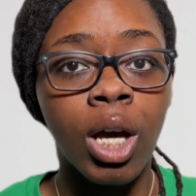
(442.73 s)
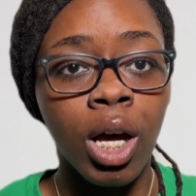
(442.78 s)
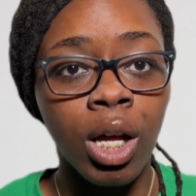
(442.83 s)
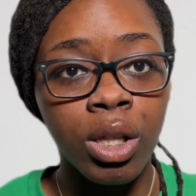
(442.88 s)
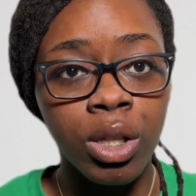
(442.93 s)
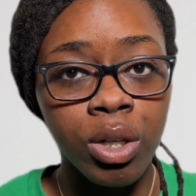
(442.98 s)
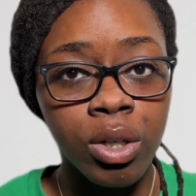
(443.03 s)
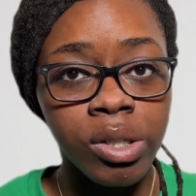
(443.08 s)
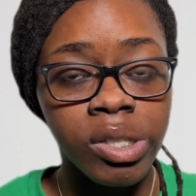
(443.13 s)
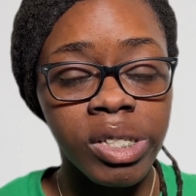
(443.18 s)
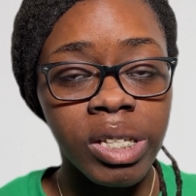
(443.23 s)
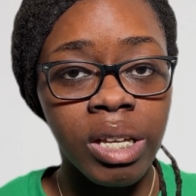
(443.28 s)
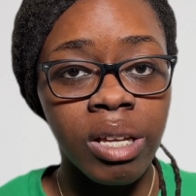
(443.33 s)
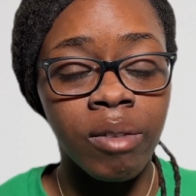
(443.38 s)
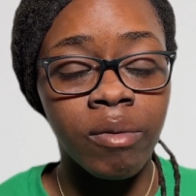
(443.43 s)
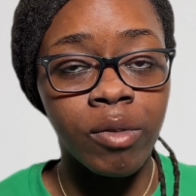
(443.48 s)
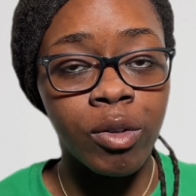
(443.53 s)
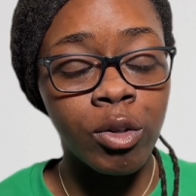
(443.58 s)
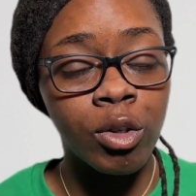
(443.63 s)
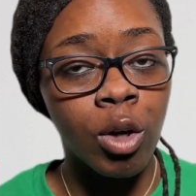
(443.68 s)
others
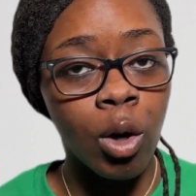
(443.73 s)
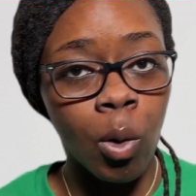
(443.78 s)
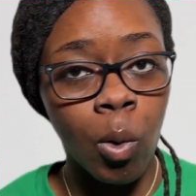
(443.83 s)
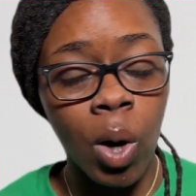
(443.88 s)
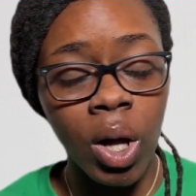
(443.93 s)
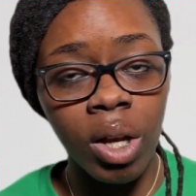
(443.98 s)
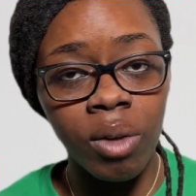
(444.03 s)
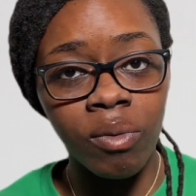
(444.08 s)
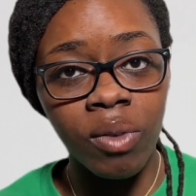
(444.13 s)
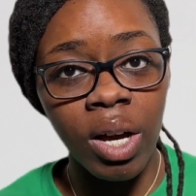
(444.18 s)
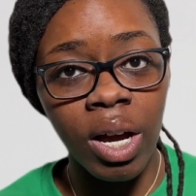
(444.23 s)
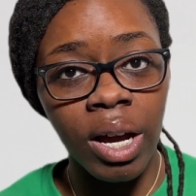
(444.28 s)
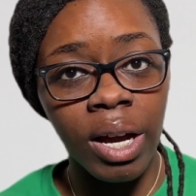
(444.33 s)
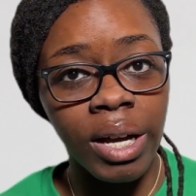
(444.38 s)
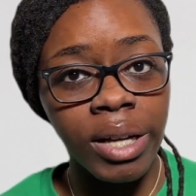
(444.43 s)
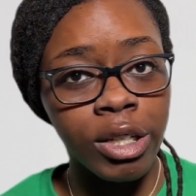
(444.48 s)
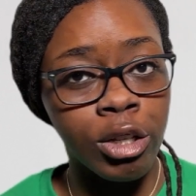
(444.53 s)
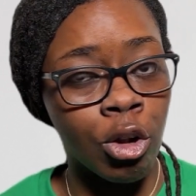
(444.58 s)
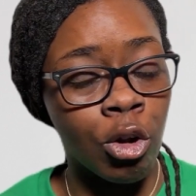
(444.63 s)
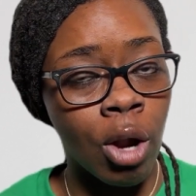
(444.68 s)
if you don't qualify
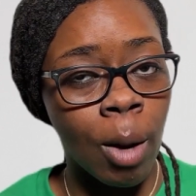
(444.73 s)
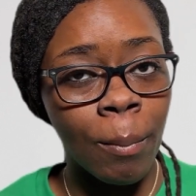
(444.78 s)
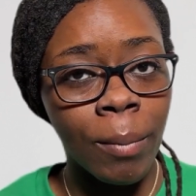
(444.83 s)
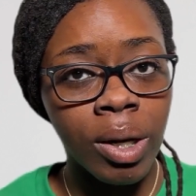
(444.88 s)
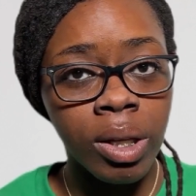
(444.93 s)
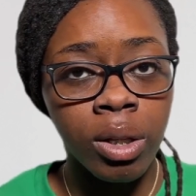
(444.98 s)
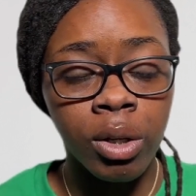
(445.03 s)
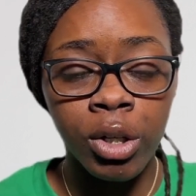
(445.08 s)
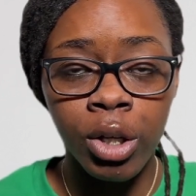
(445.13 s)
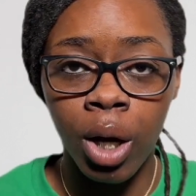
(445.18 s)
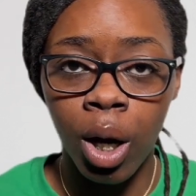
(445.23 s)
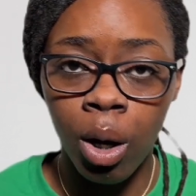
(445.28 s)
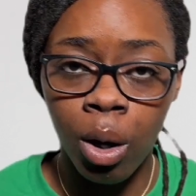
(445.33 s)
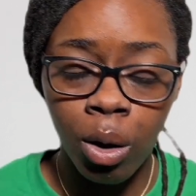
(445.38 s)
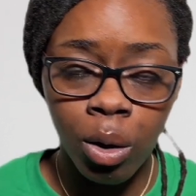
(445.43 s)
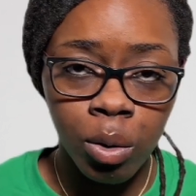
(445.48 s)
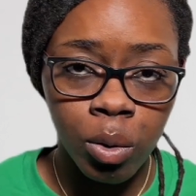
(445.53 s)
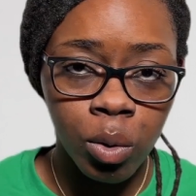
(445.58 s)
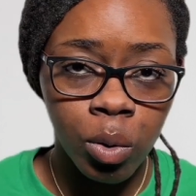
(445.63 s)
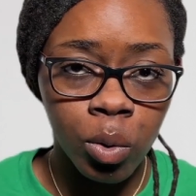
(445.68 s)
and your grandmother, your
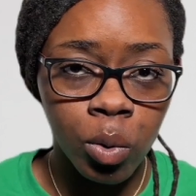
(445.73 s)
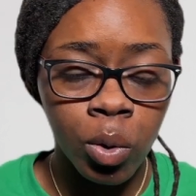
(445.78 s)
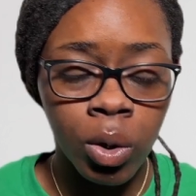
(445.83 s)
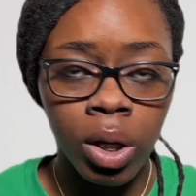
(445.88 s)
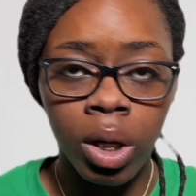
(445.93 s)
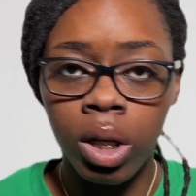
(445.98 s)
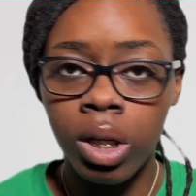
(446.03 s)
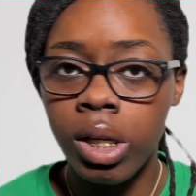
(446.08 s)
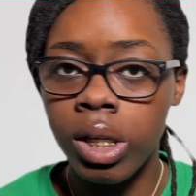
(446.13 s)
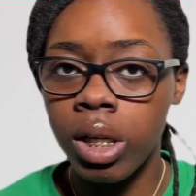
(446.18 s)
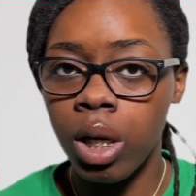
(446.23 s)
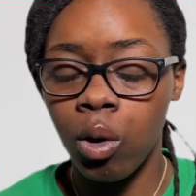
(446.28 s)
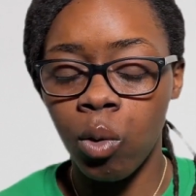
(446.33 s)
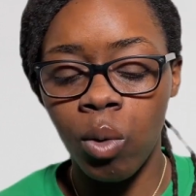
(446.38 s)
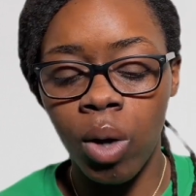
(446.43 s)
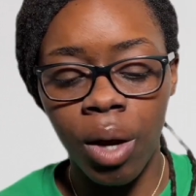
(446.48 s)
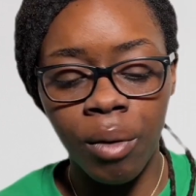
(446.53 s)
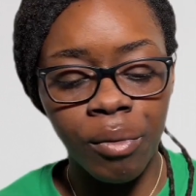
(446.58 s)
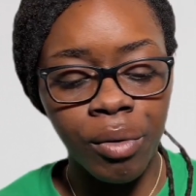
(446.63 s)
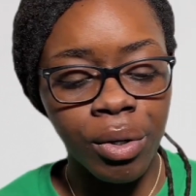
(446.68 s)
uncle,
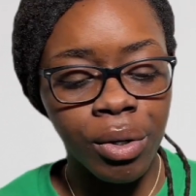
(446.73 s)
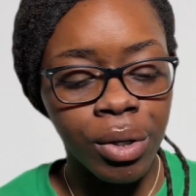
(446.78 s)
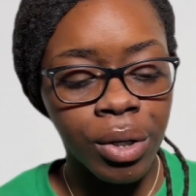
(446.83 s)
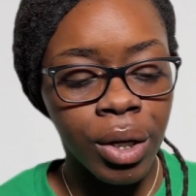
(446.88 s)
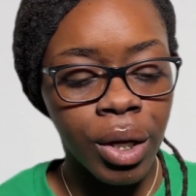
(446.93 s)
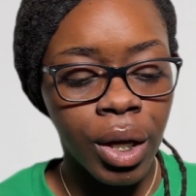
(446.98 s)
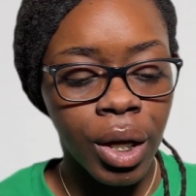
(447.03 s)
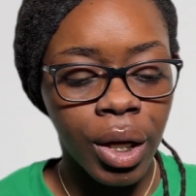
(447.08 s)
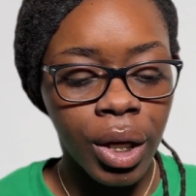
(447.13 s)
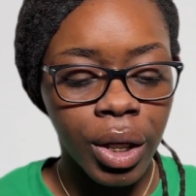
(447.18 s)
whoever,